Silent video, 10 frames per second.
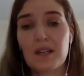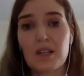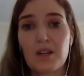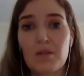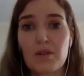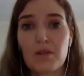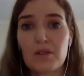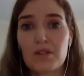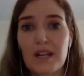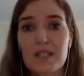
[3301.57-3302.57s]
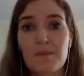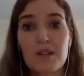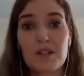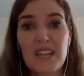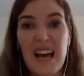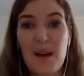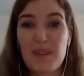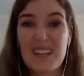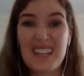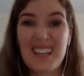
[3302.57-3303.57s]
you know, neurotransmitters
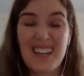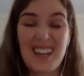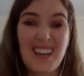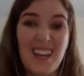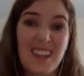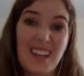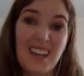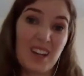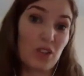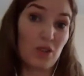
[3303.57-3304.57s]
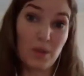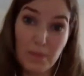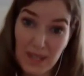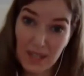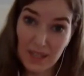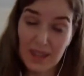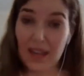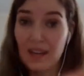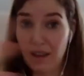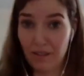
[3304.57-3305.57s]
happening that could be
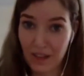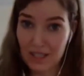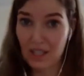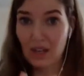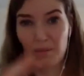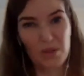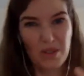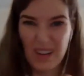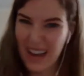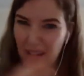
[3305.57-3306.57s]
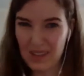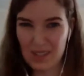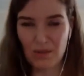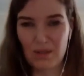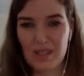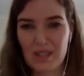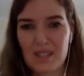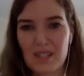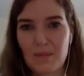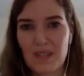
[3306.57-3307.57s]
then affecting our mood or how this whole
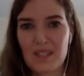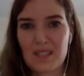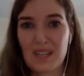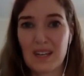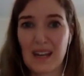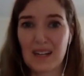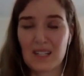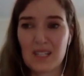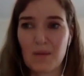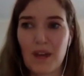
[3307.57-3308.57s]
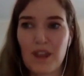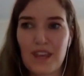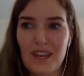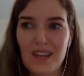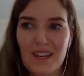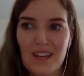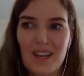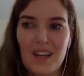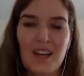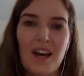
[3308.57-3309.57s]
system is connected. So I think
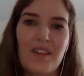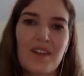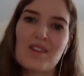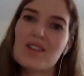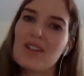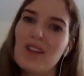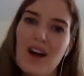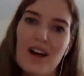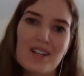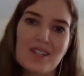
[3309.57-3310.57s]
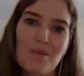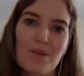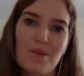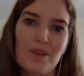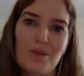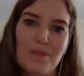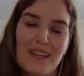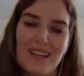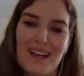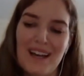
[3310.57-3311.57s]
I think there's lots more room
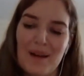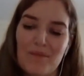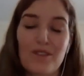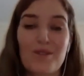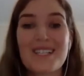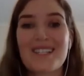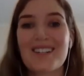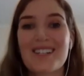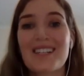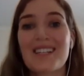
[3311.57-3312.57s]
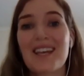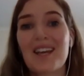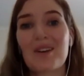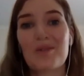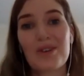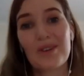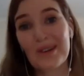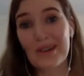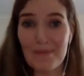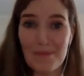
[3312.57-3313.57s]
um, for research in the
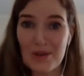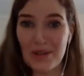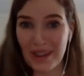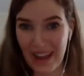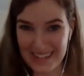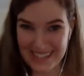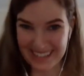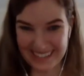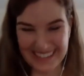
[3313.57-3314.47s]
psychoneuroimmunological